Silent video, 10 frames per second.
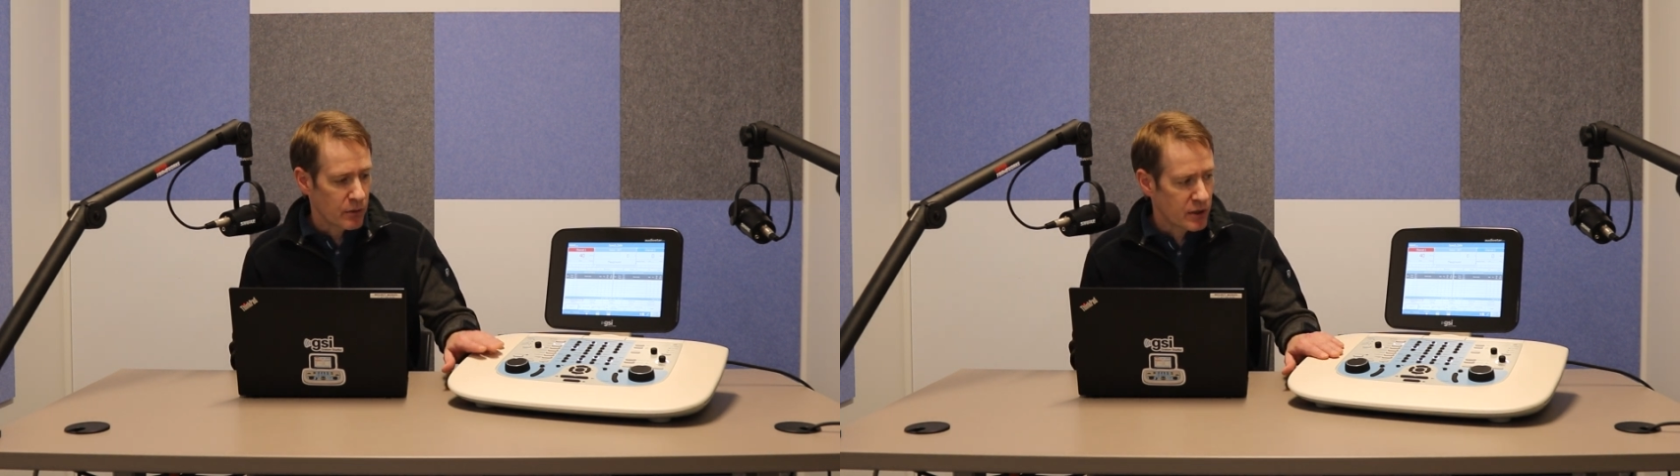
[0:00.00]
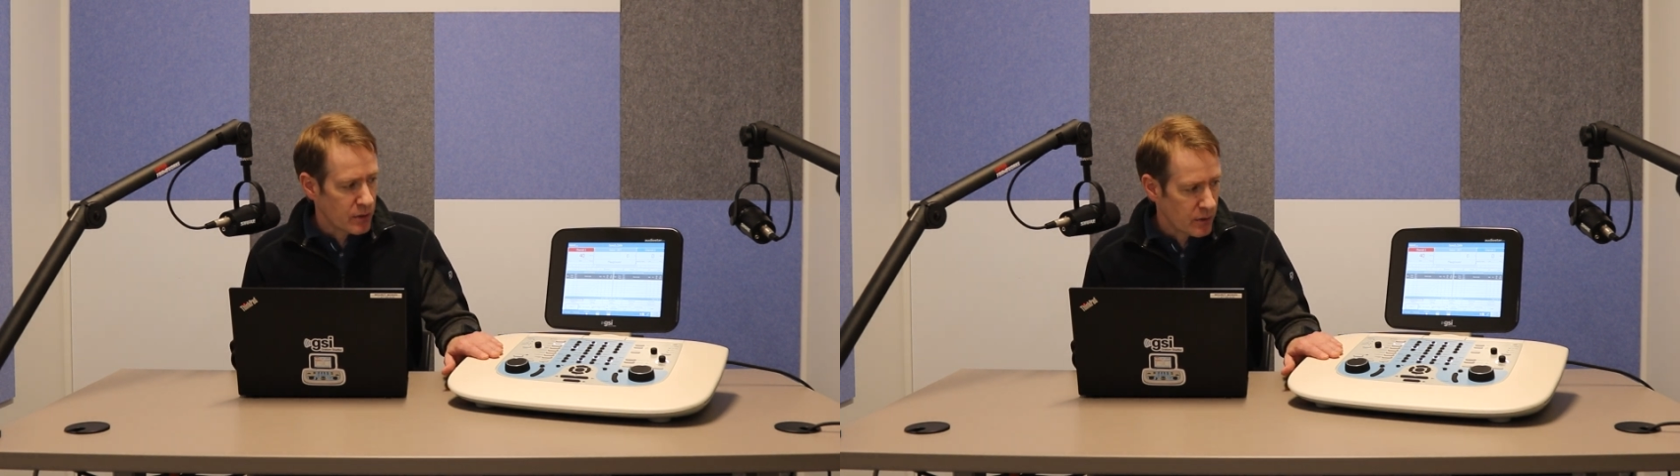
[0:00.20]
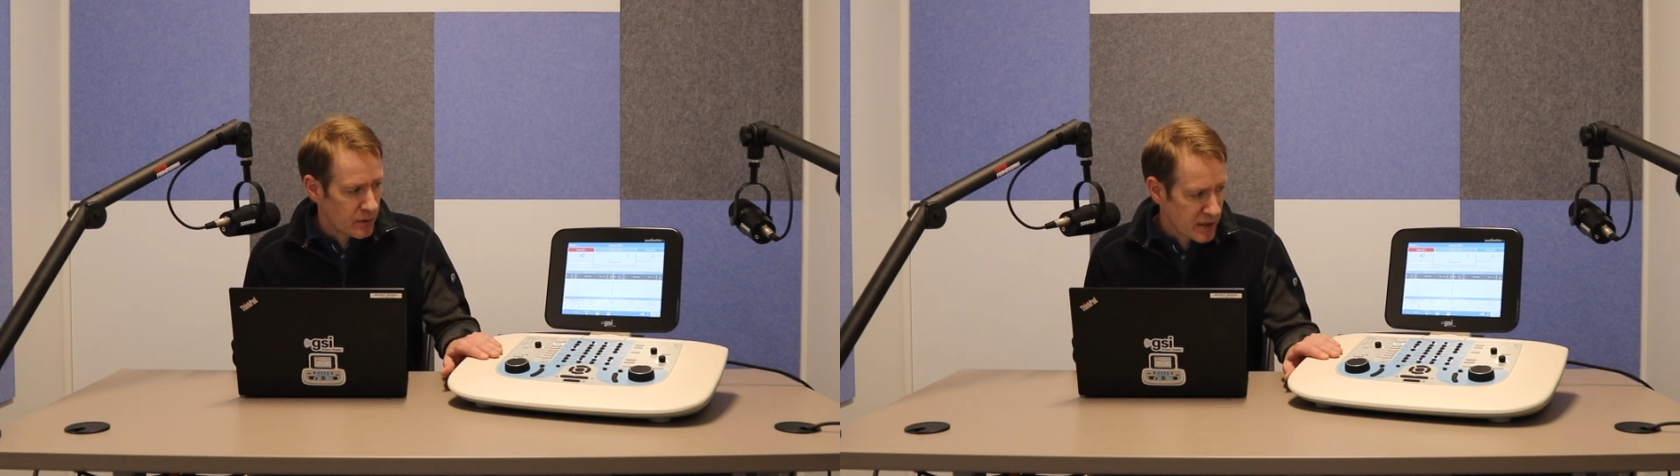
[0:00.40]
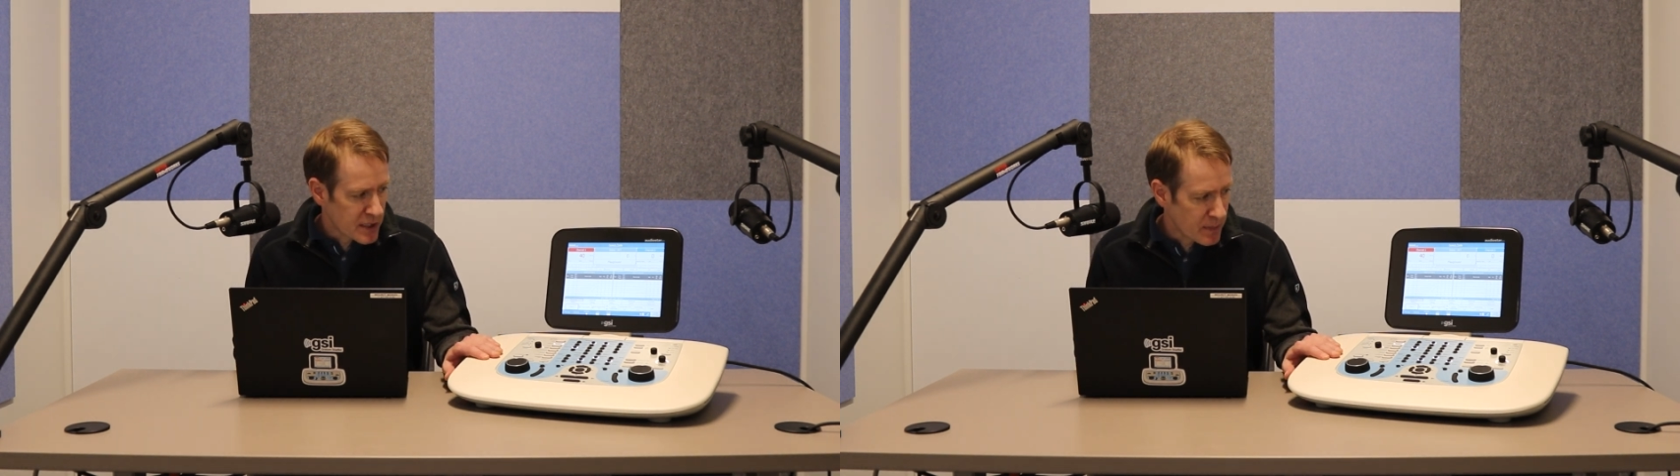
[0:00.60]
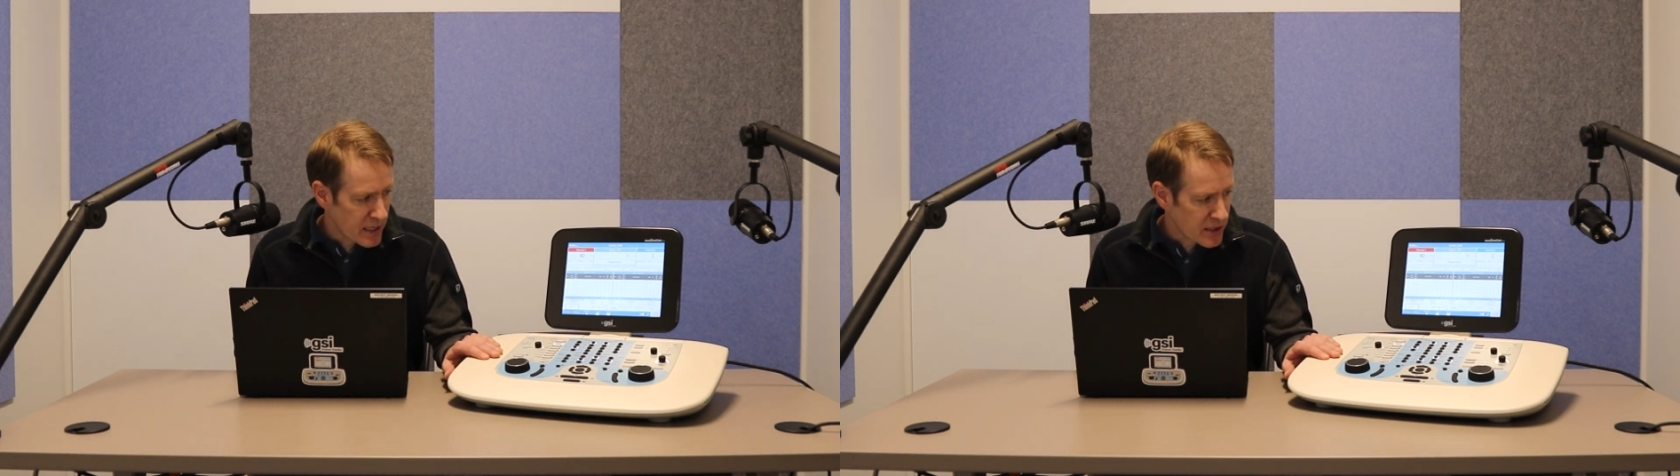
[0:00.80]
to the
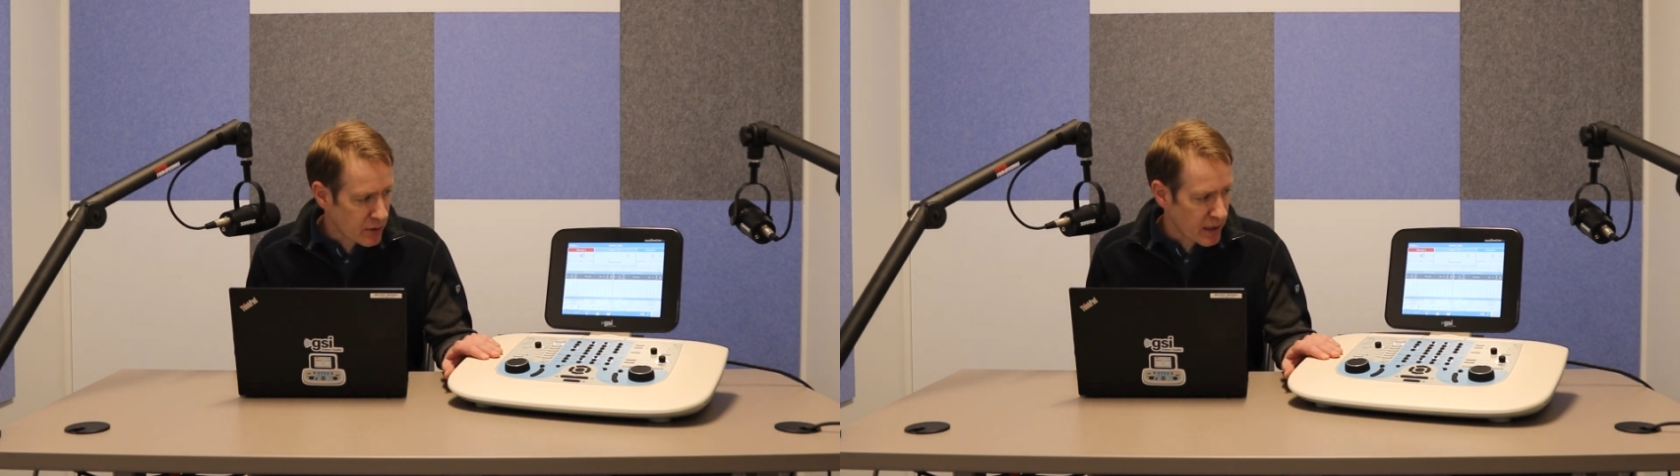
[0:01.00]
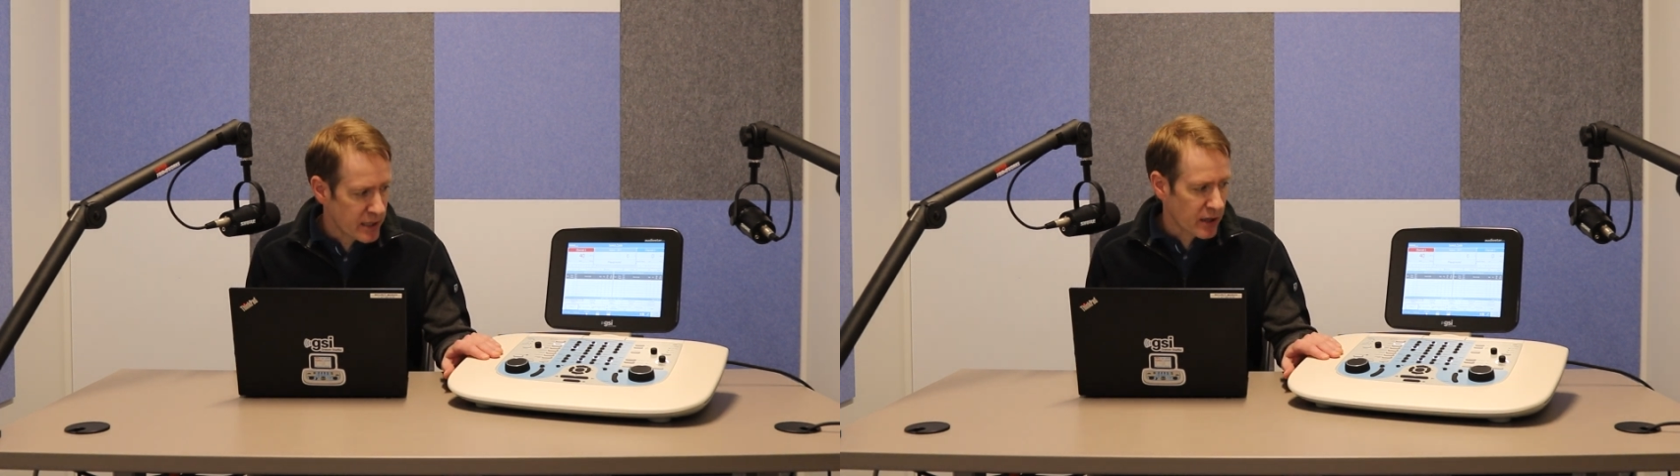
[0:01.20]
speech screen.